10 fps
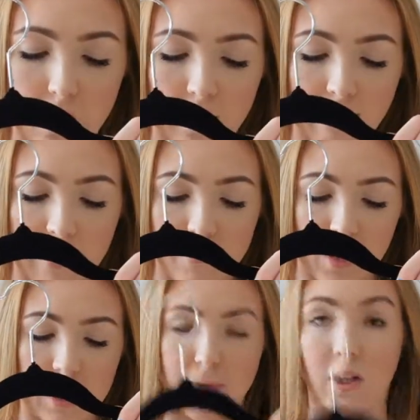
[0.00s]
$25,
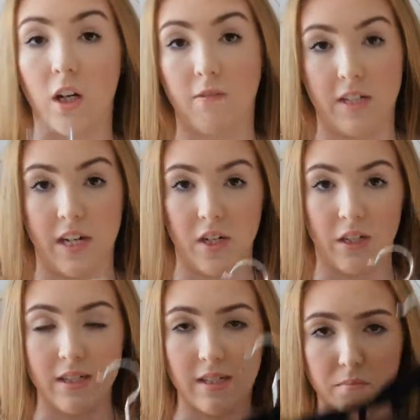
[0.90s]
but I got it for
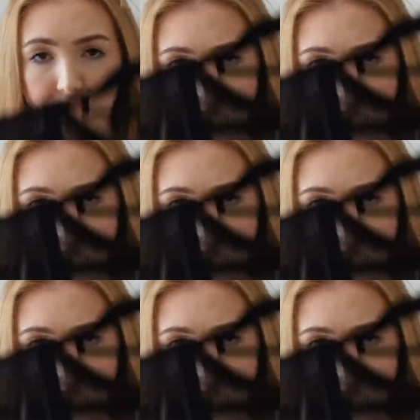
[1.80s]
$10